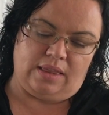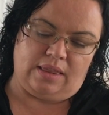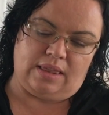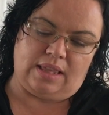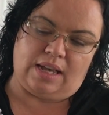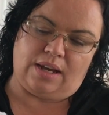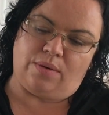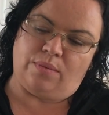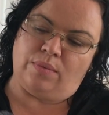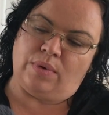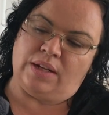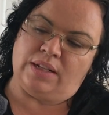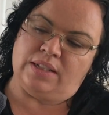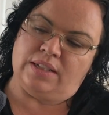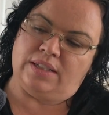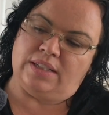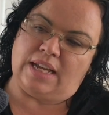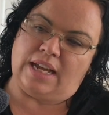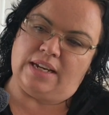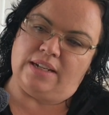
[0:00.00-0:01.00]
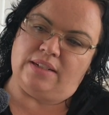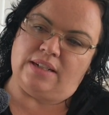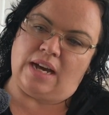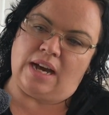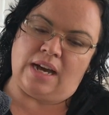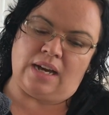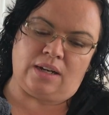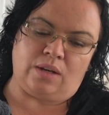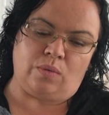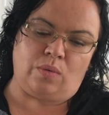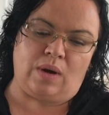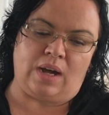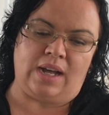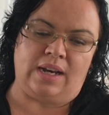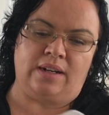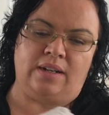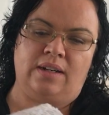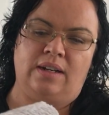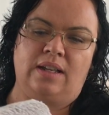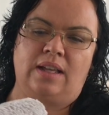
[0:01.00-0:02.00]
That one's a dark
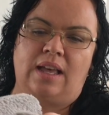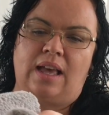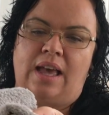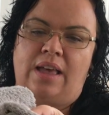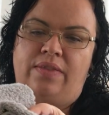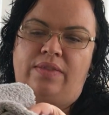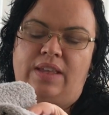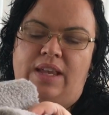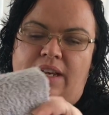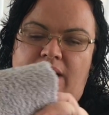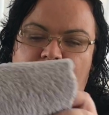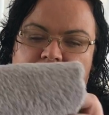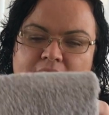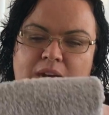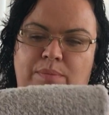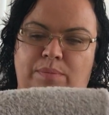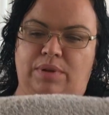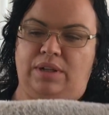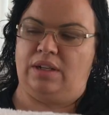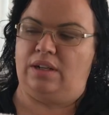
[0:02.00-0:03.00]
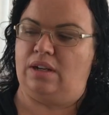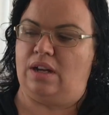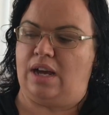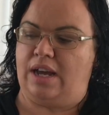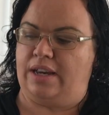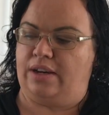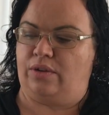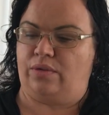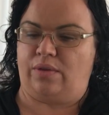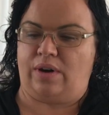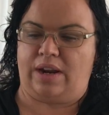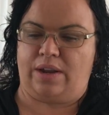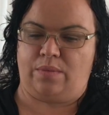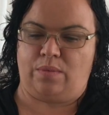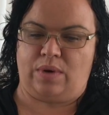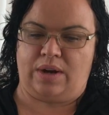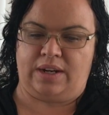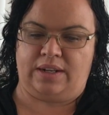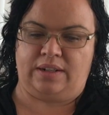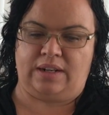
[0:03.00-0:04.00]
one, and then a couple of light grey
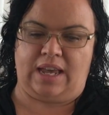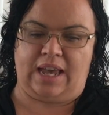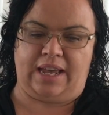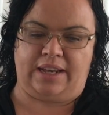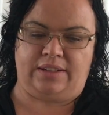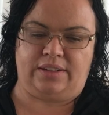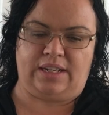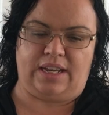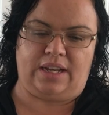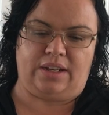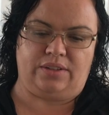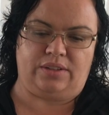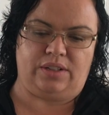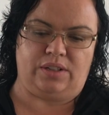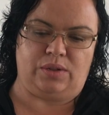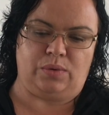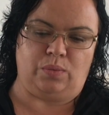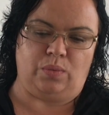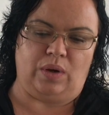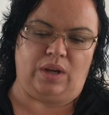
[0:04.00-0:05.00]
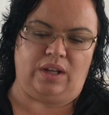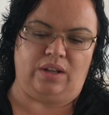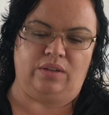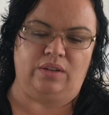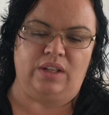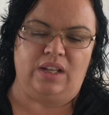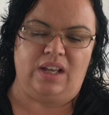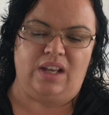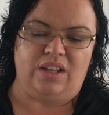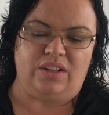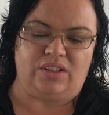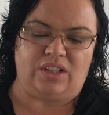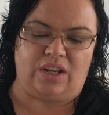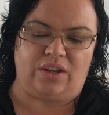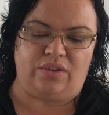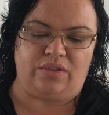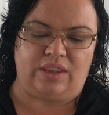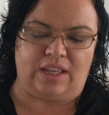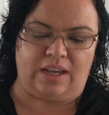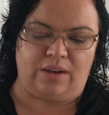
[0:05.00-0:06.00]
hand towels as well.
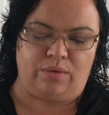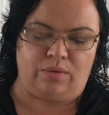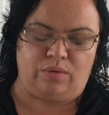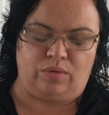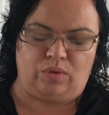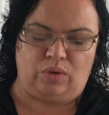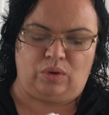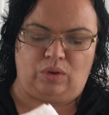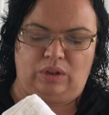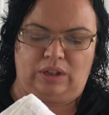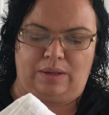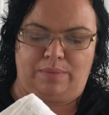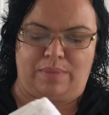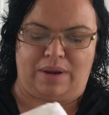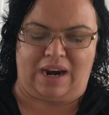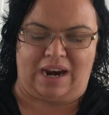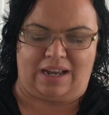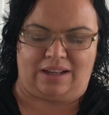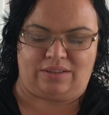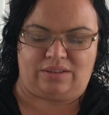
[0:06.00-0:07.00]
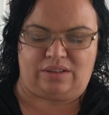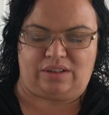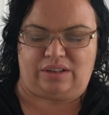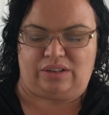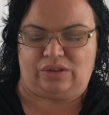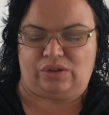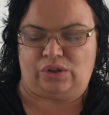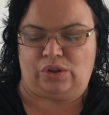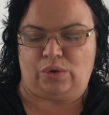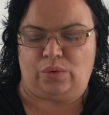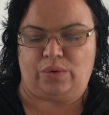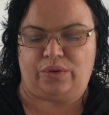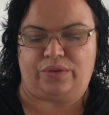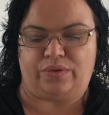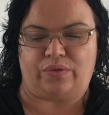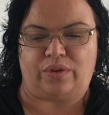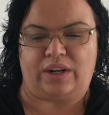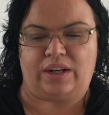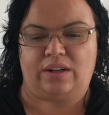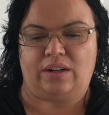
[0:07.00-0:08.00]
So they were all about $2 or
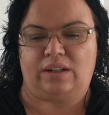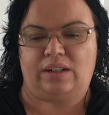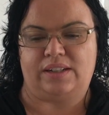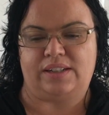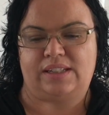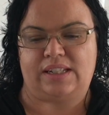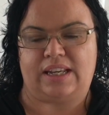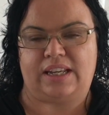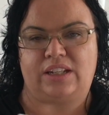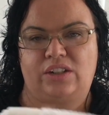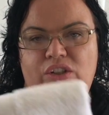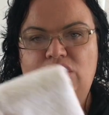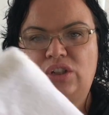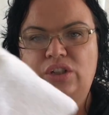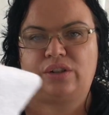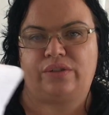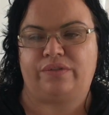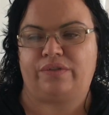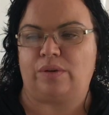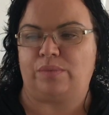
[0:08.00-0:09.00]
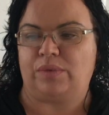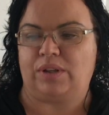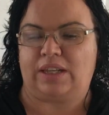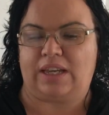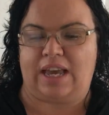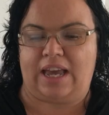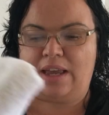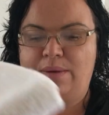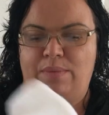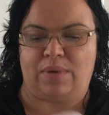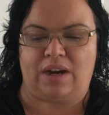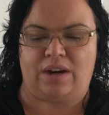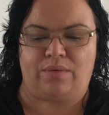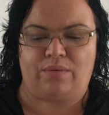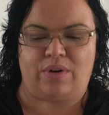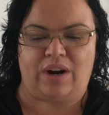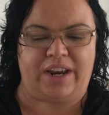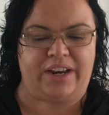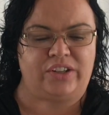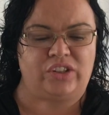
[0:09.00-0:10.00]
$3 each from the Kmart
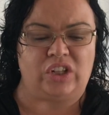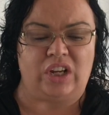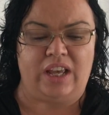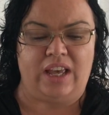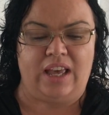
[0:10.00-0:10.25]
range.